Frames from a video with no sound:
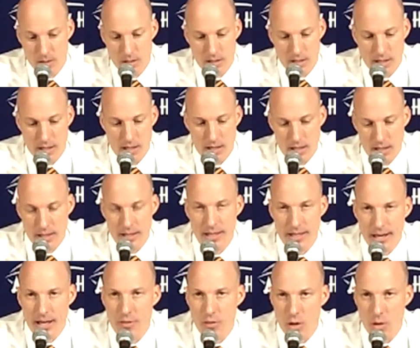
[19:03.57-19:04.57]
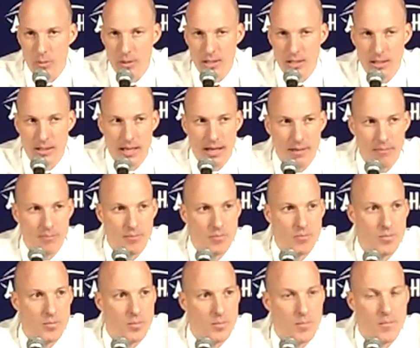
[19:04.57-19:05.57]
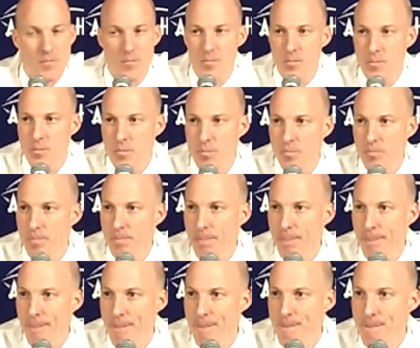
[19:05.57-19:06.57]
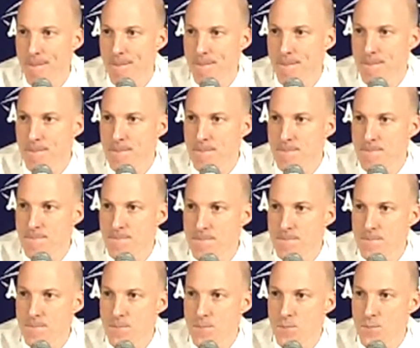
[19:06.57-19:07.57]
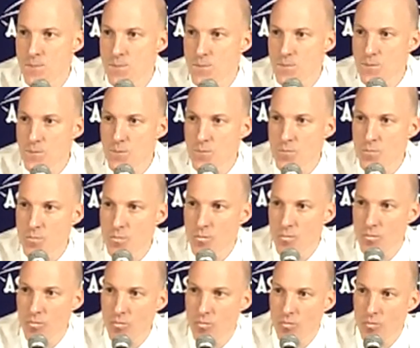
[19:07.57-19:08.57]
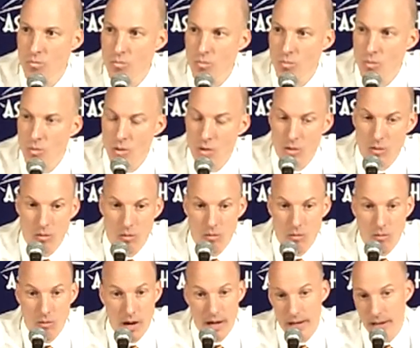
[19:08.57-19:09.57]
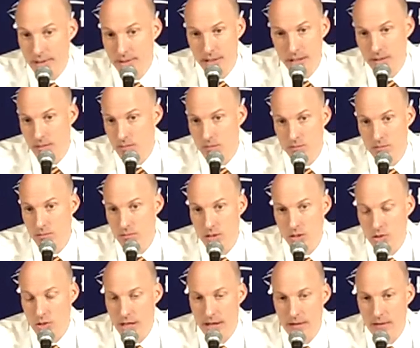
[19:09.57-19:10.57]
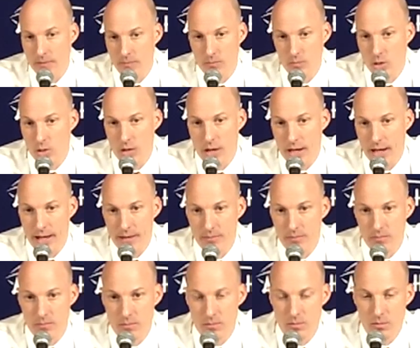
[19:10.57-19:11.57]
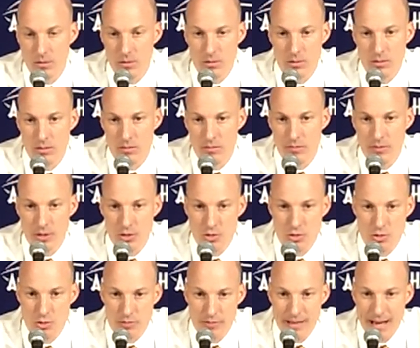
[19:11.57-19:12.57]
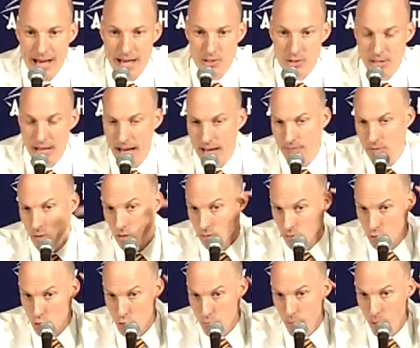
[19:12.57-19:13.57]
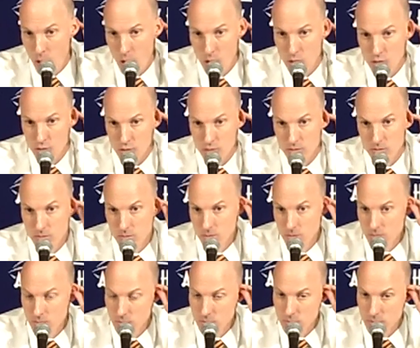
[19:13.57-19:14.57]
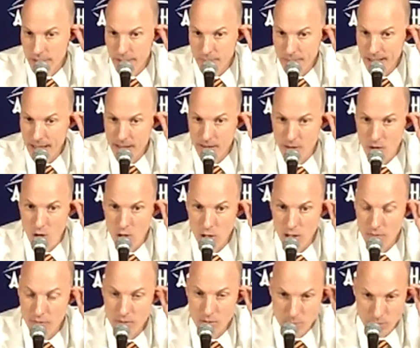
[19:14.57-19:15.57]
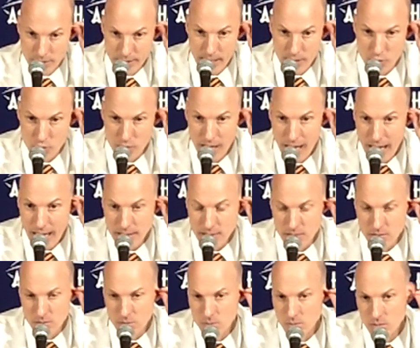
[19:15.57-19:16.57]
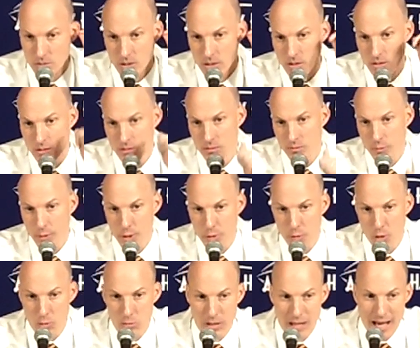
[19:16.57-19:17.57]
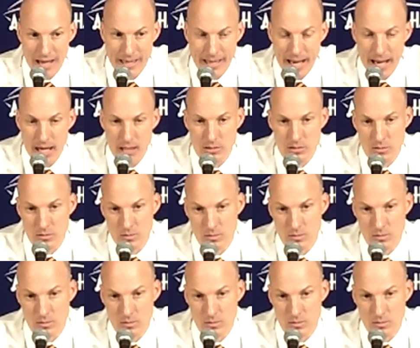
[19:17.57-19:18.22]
And again, I thought we did that. Just to follow up, John, Wednesday night, did lay your head down feeling well? Well, I did, because I had visions of guys diving on loose balls, and them getting all of them, and us not, and free throw block out.